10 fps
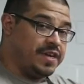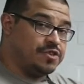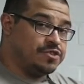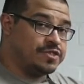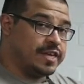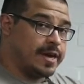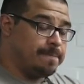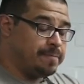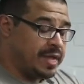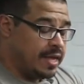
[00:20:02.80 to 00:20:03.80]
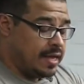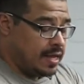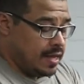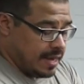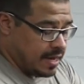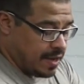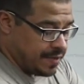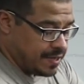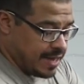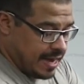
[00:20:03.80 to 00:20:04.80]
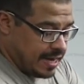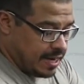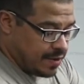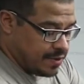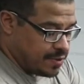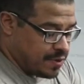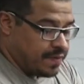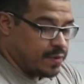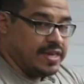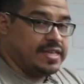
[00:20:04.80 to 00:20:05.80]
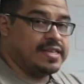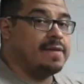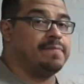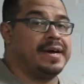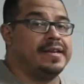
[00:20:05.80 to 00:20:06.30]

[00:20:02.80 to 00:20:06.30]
features there. And on the side here is sort of a reset